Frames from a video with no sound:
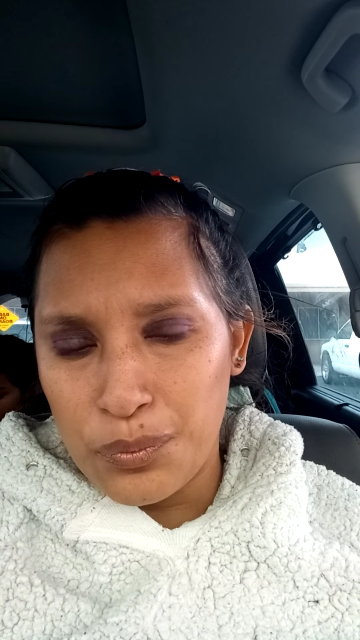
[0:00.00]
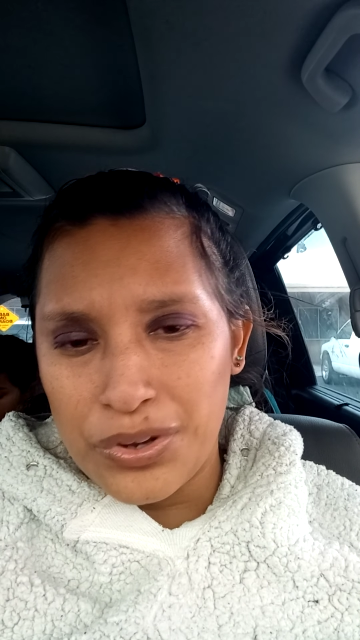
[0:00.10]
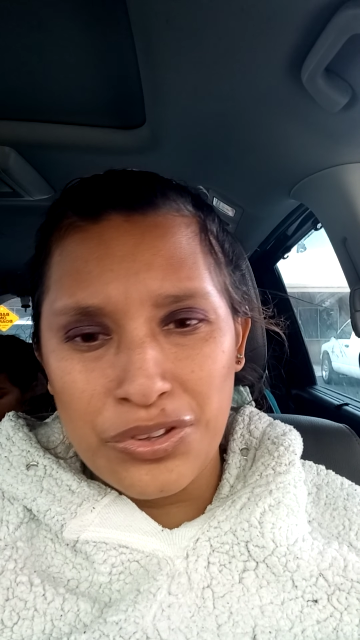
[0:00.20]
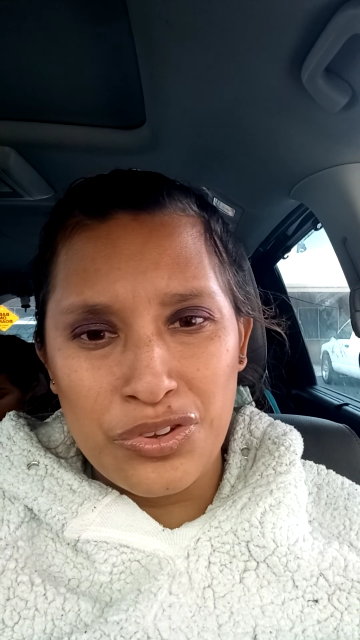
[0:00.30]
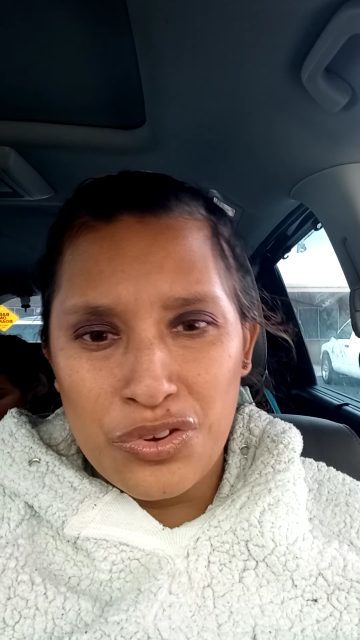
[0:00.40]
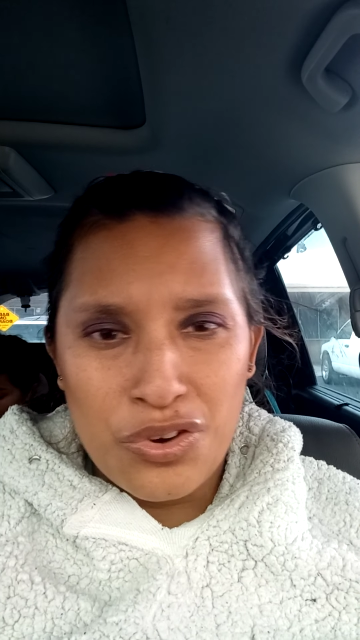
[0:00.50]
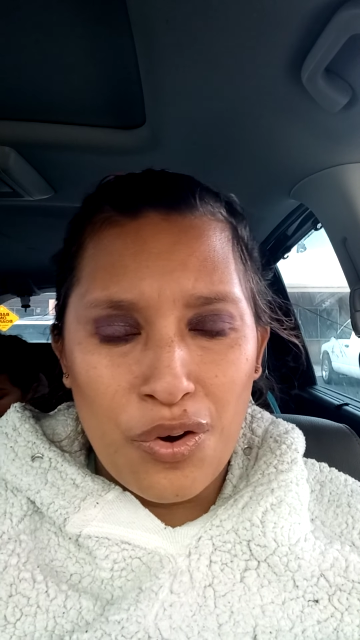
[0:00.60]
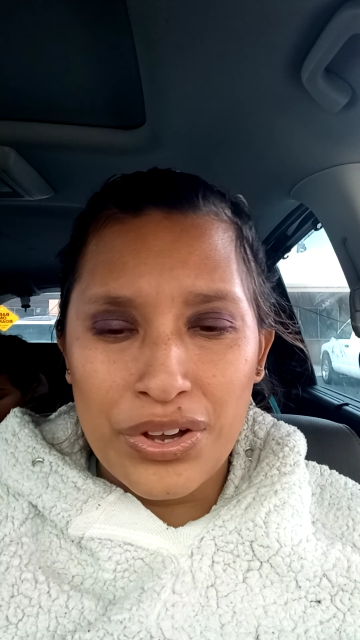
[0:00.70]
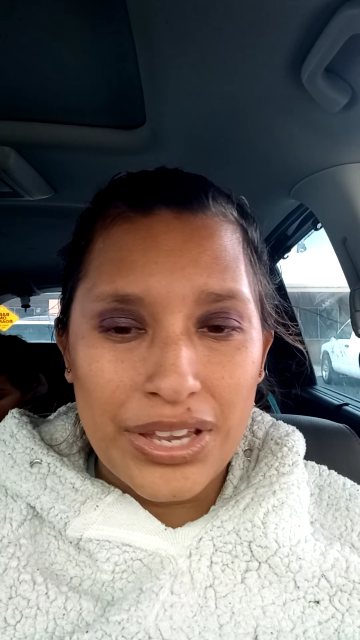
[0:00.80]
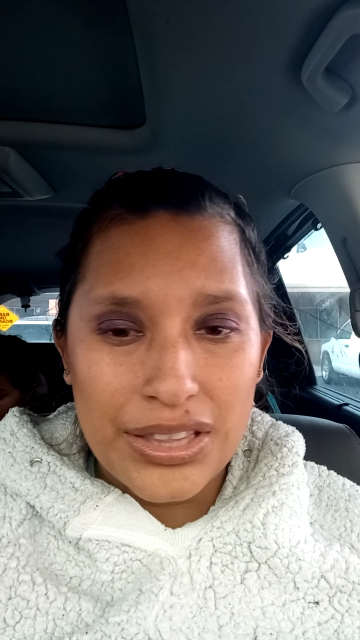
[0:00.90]
When you go
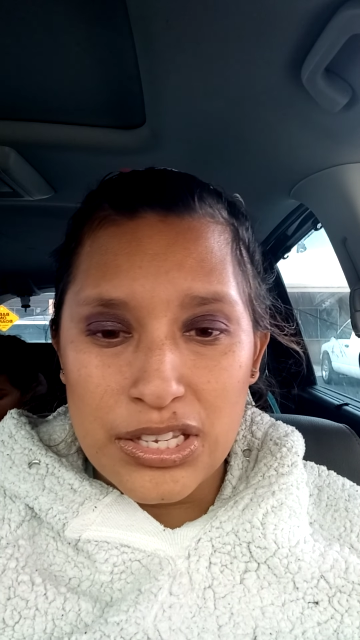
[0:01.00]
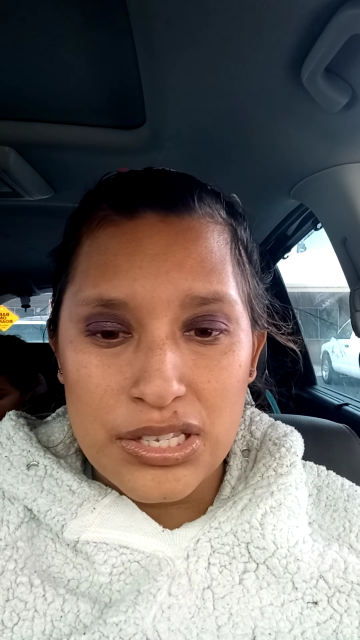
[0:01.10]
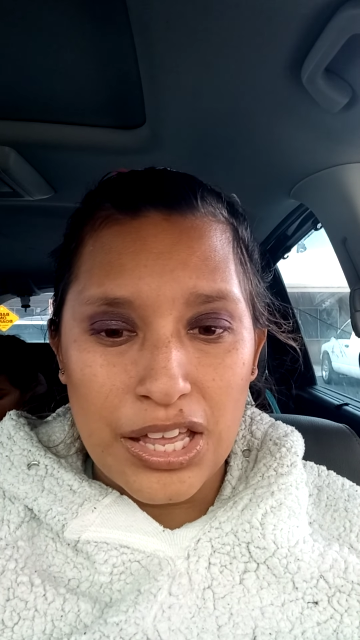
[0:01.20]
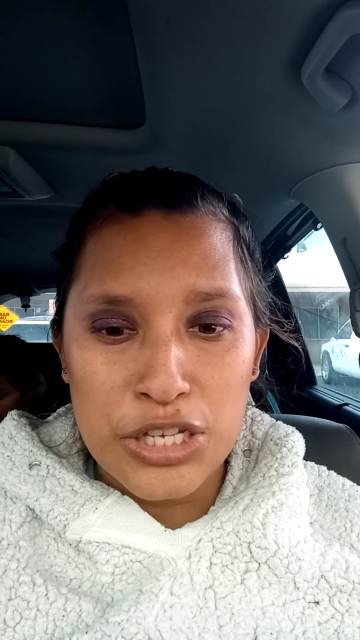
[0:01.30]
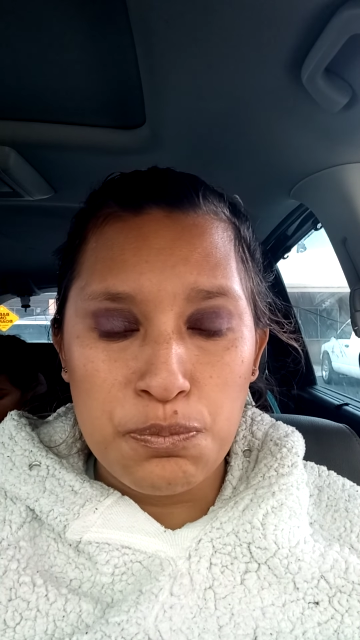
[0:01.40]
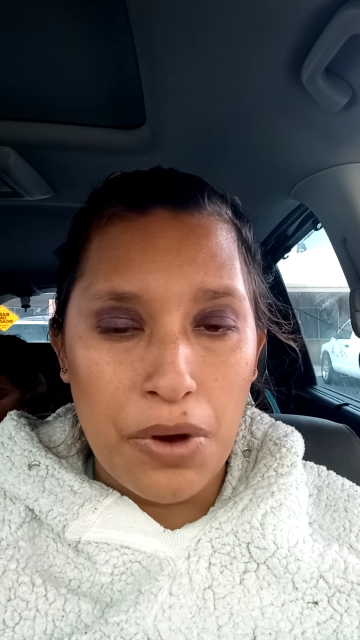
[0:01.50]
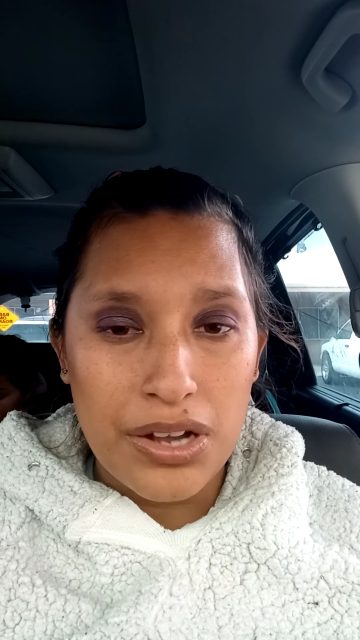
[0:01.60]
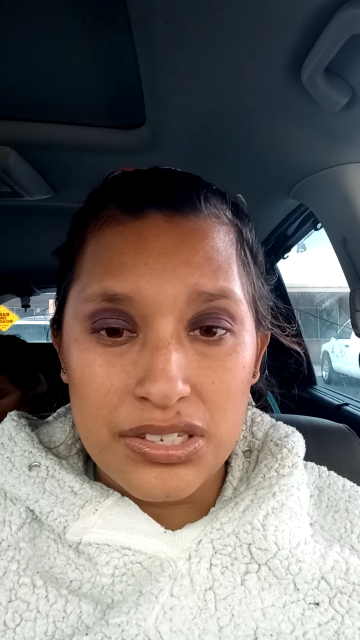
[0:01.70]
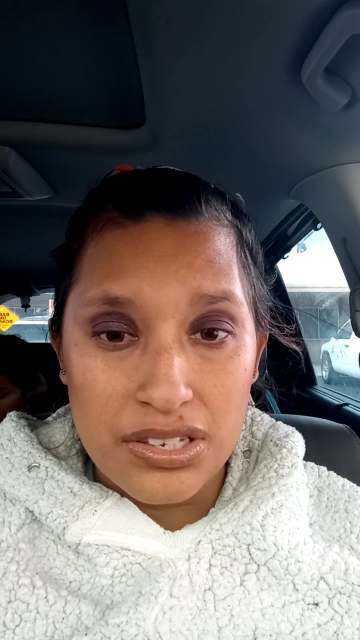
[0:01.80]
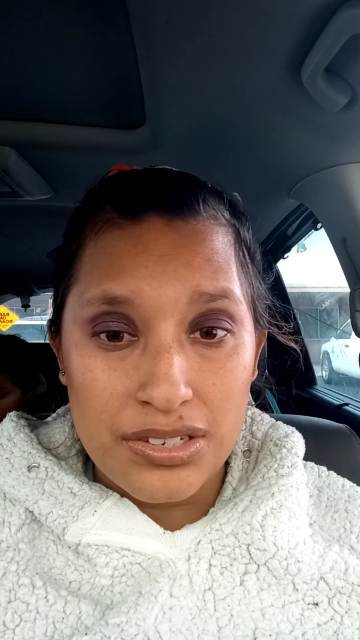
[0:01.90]
and get these lice
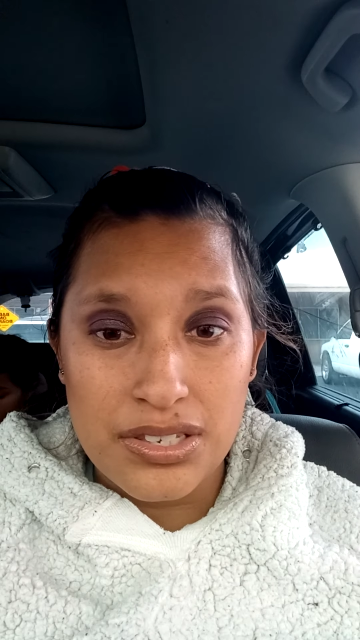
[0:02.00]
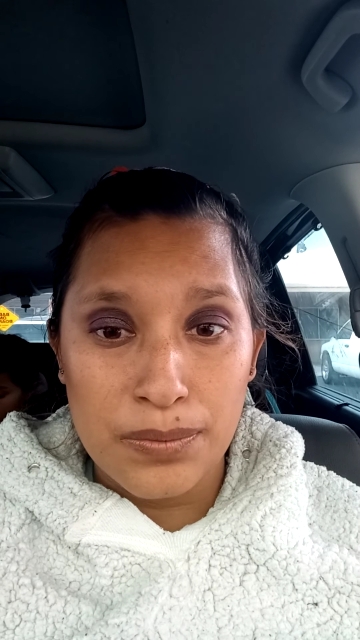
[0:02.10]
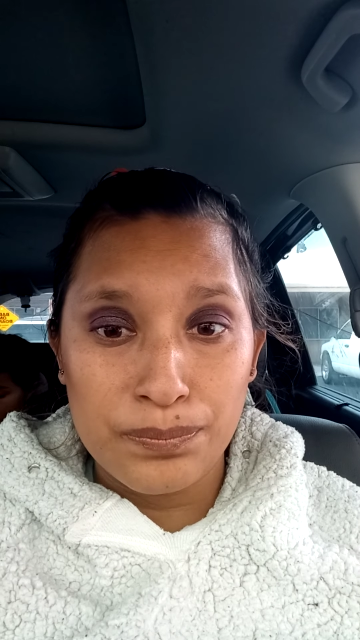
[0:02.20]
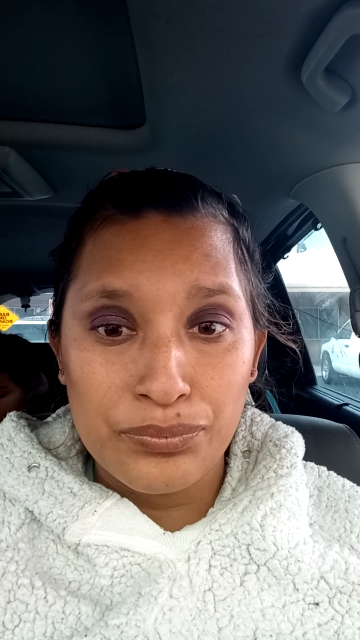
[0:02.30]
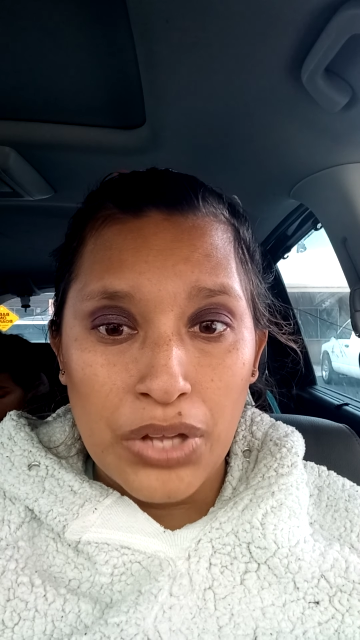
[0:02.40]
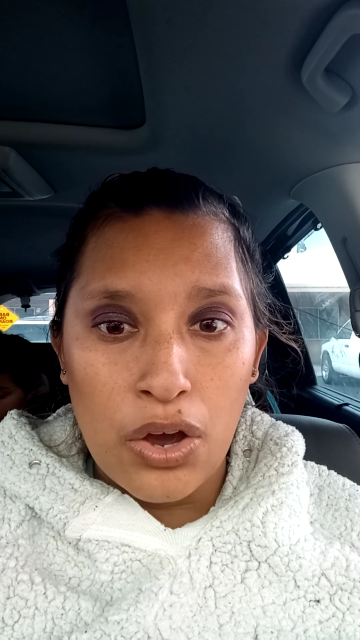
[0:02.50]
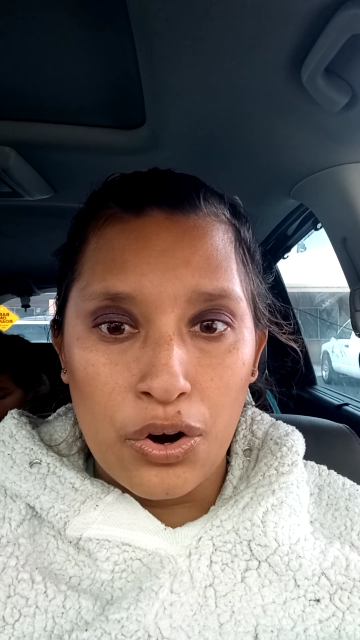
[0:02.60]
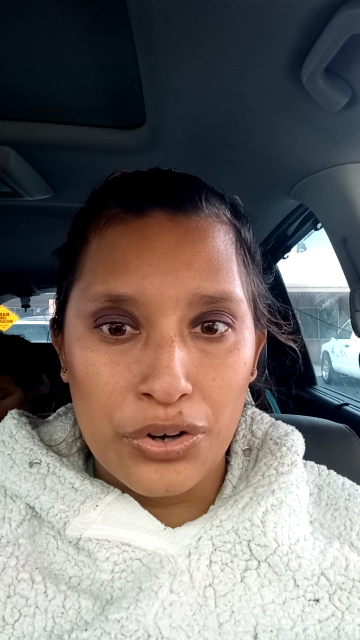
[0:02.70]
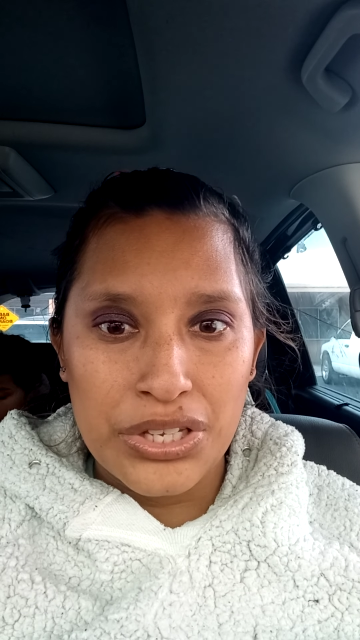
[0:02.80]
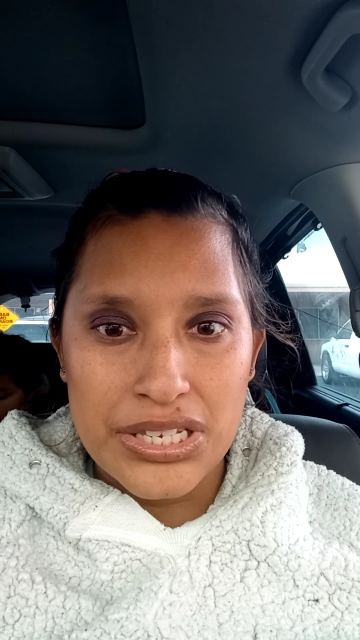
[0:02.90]
boxes
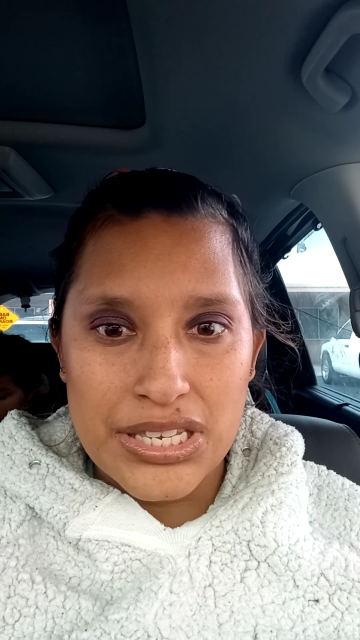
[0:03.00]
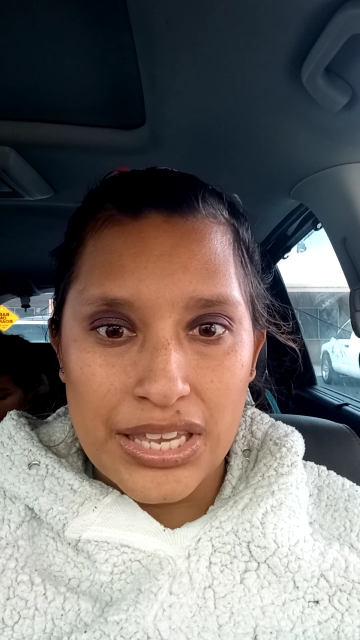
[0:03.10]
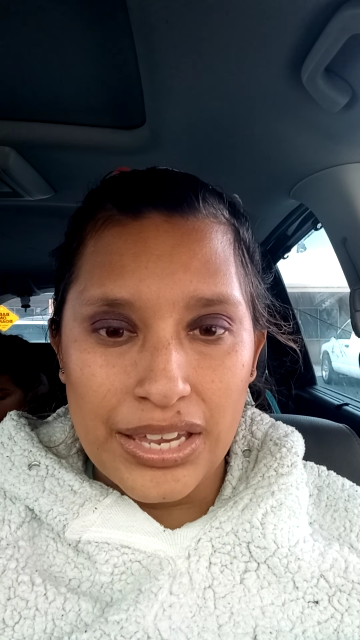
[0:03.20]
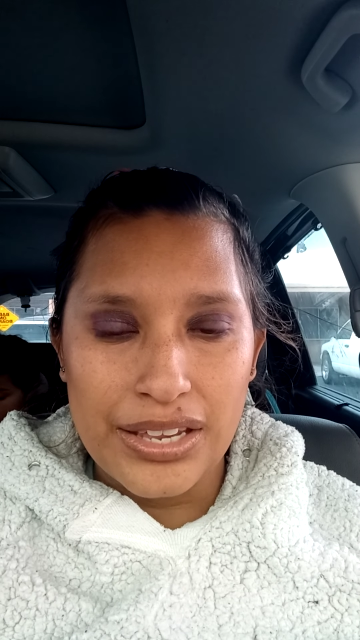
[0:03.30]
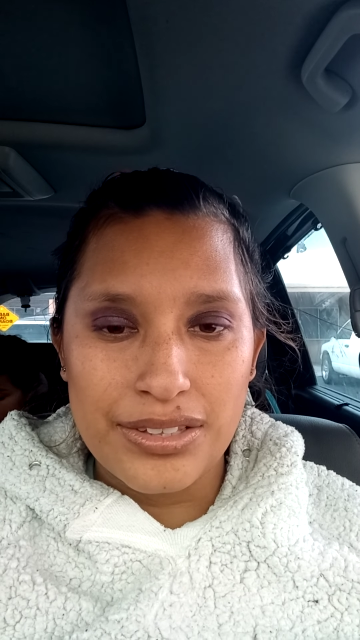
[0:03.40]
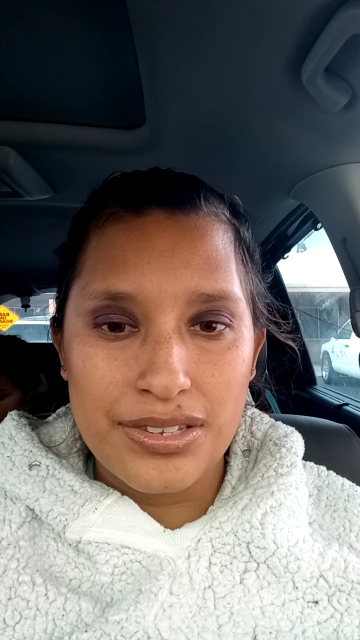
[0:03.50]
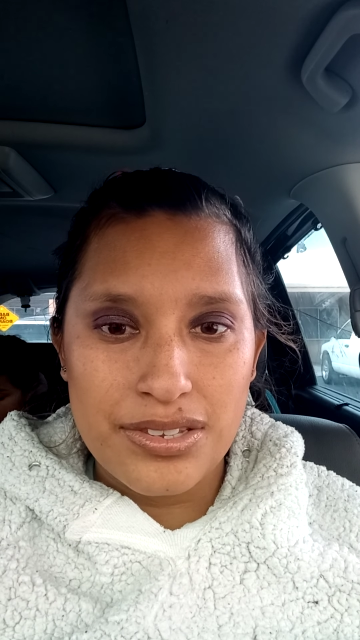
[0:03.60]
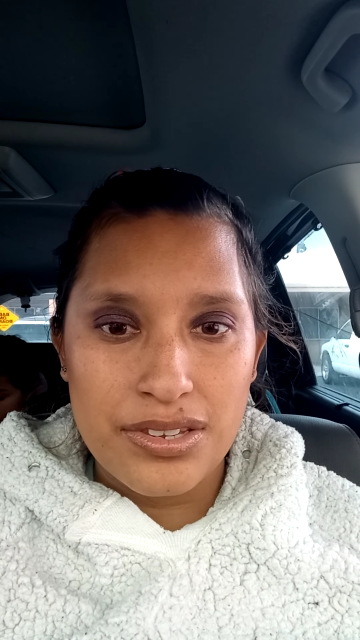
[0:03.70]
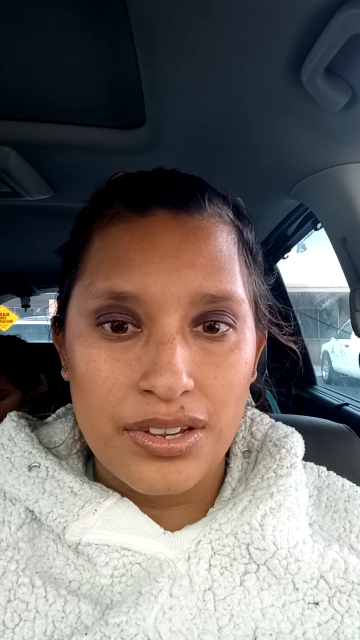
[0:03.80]
or these kits,